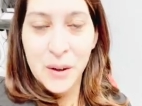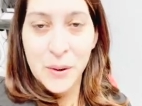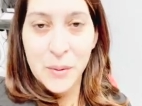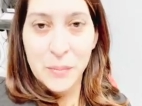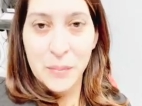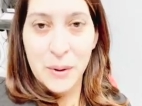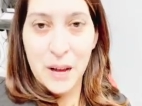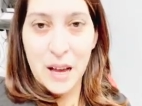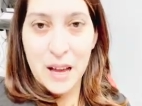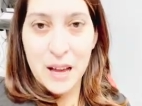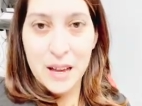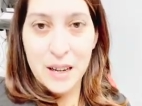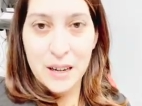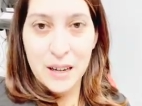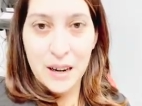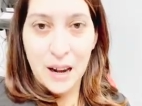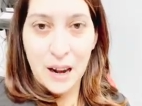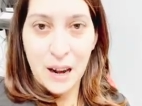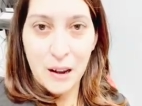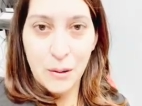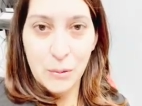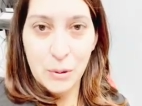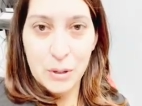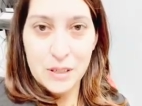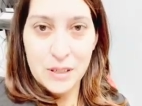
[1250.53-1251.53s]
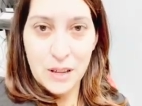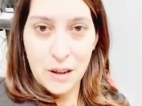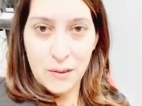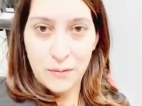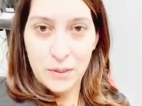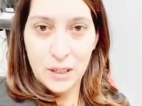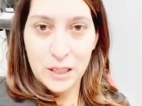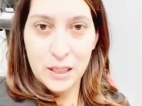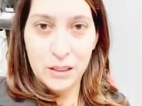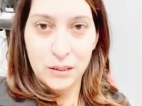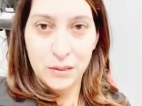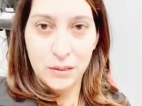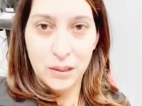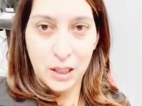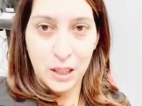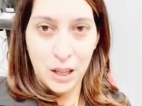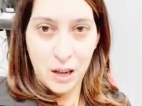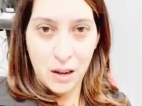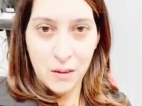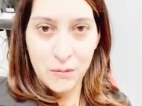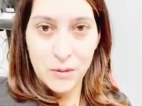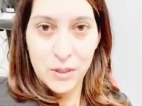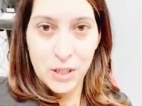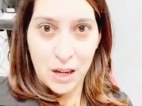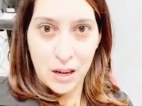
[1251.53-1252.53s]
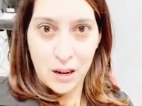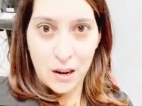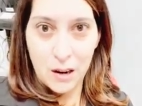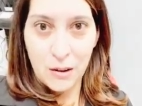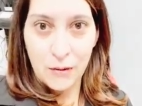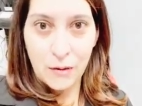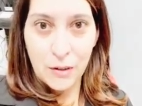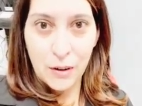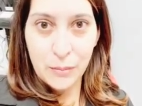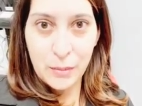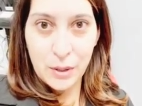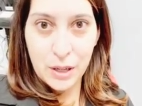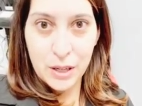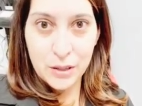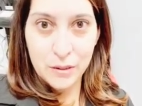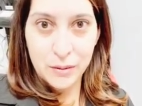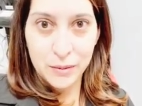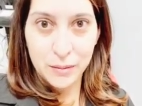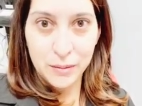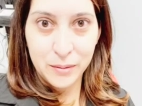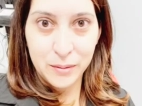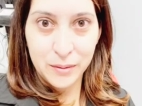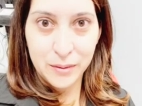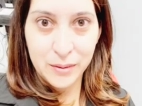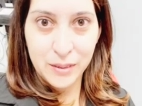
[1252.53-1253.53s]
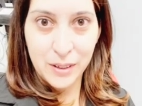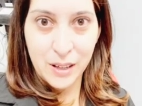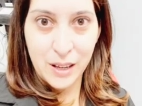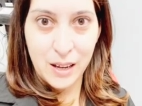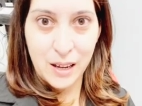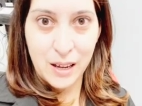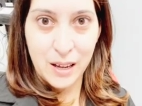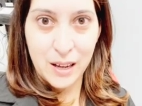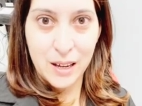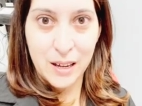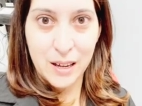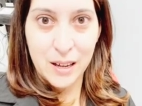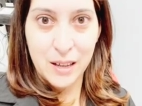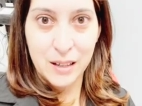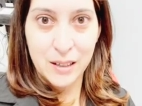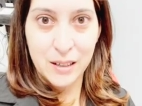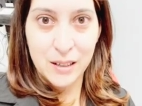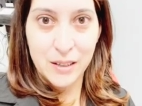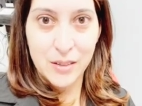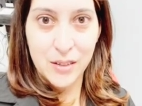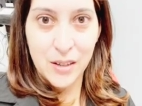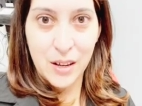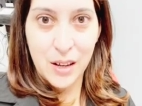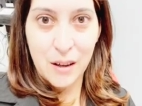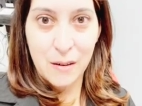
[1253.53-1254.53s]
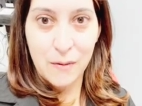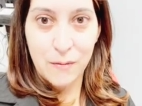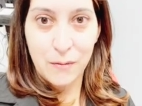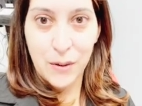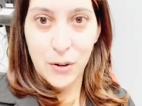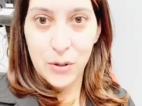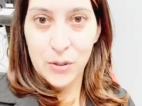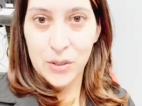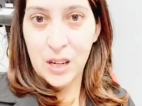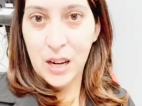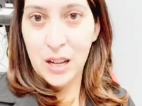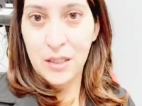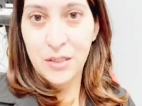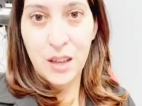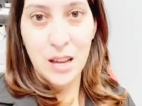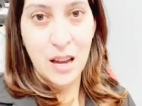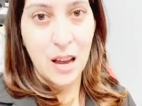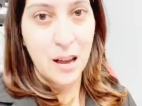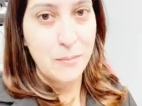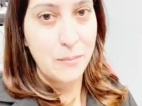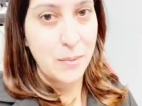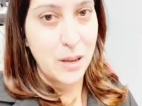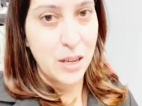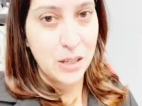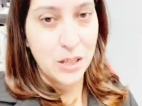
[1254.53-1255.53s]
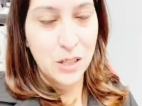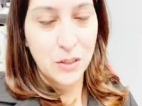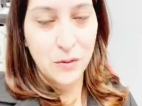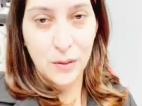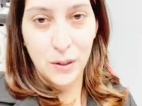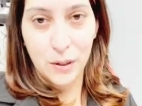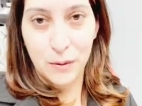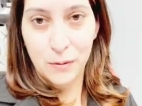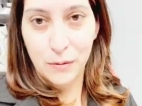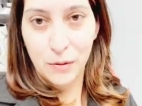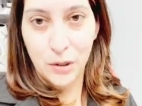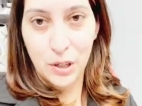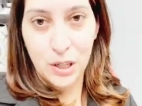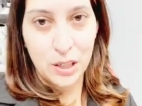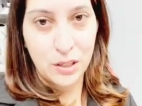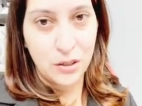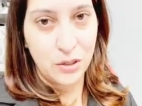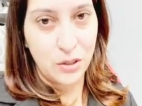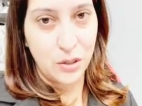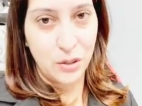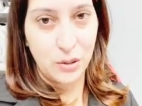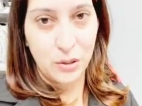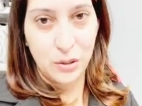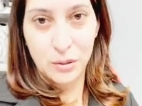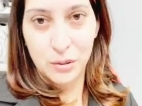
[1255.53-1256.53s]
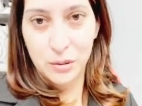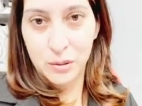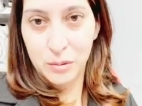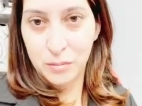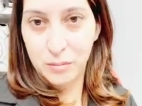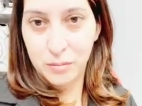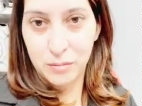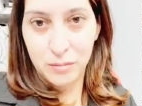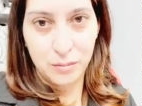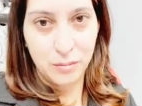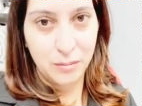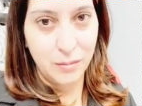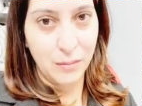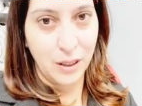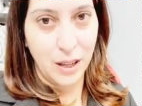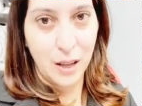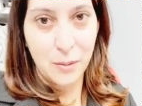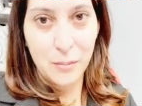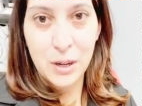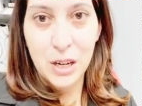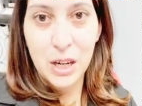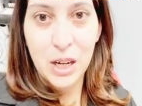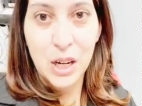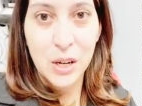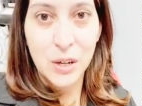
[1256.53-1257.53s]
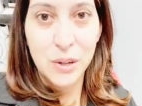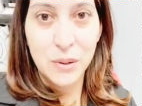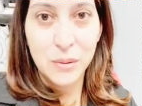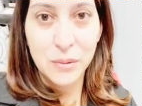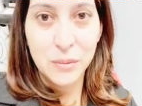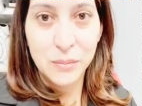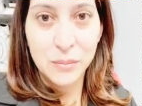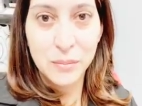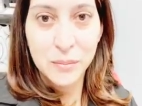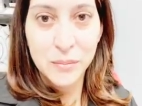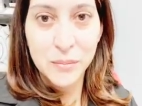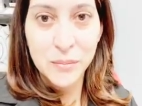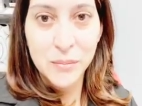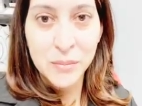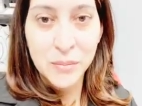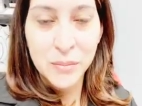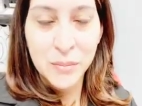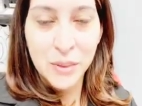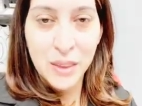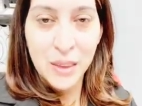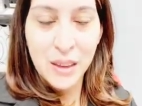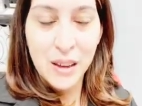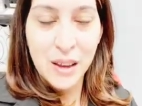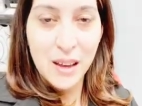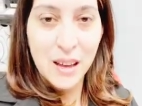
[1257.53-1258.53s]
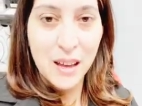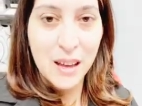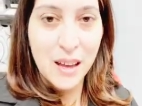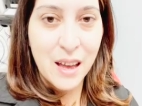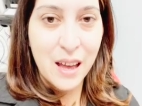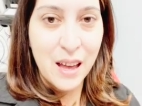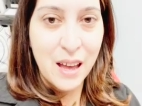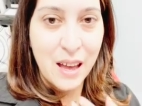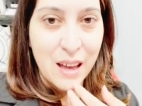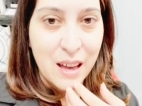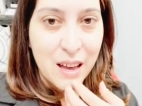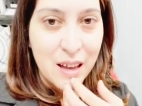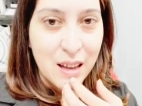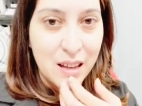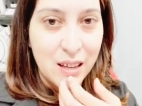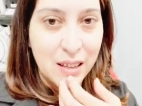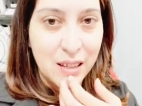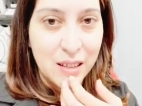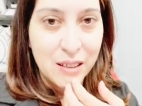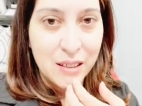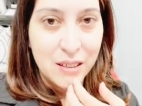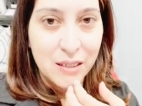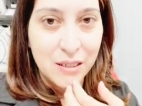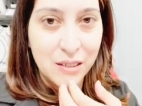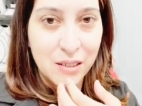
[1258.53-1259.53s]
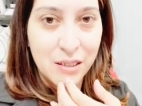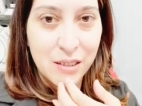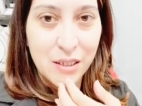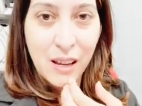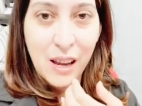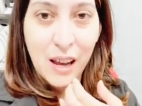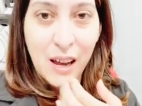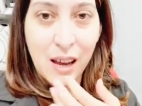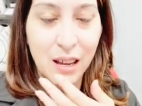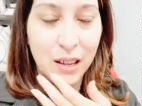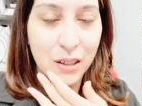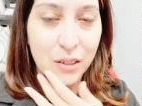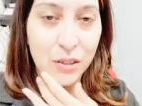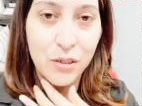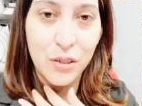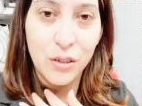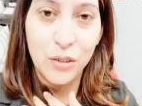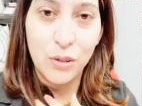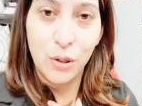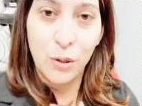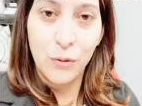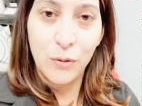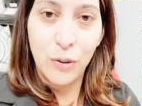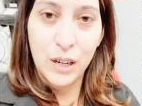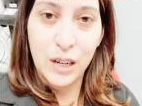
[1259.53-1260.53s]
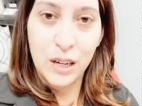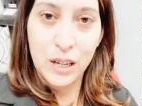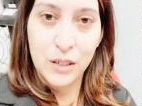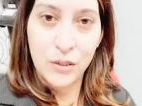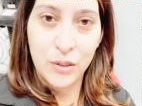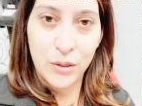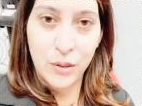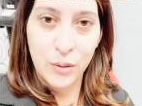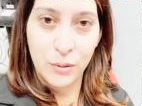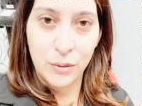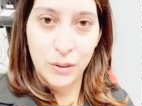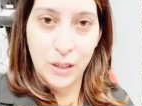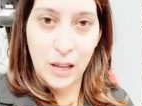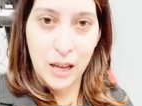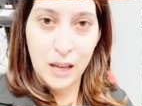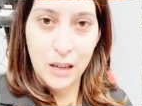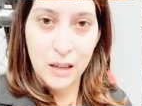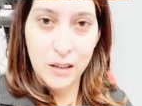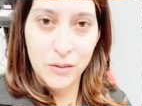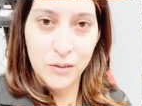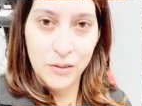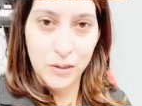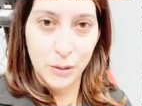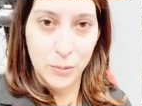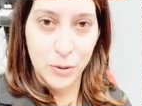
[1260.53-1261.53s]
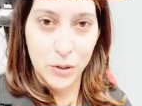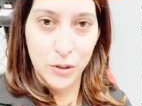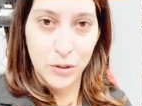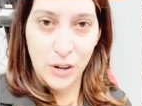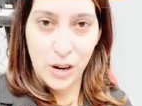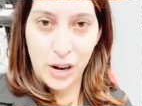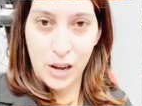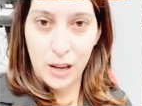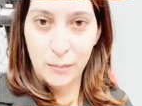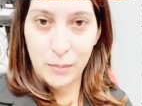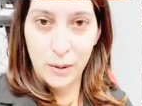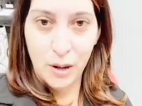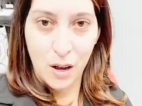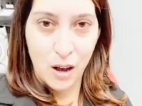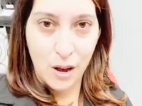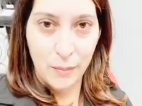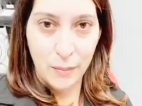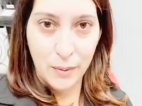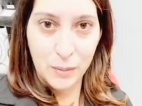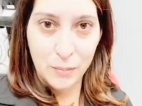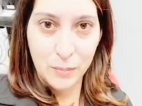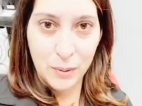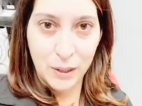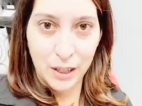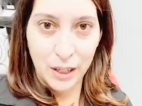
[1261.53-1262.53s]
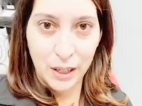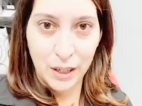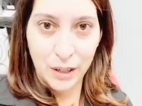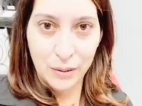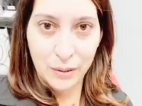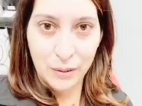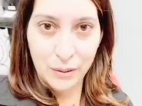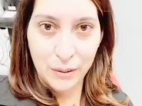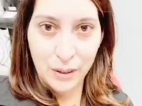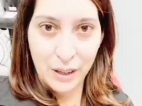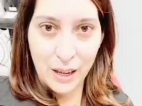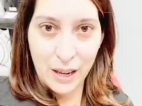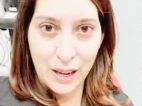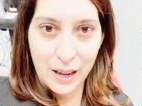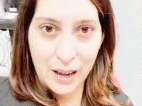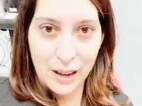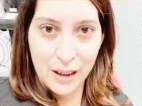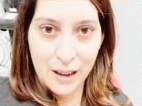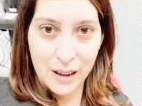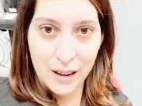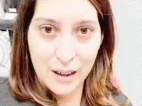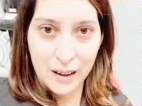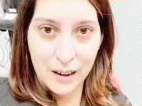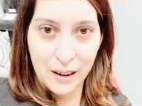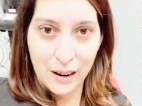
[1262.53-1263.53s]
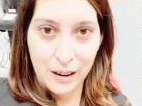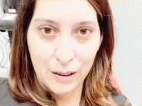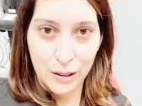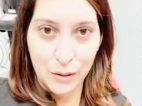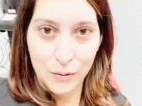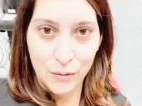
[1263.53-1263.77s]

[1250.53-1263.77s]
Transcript: But I would definitely love to hear from you. And if there's anything I missed, feel free to let me know. And yeah, so don't forget to like, subscribe, comment below, and I look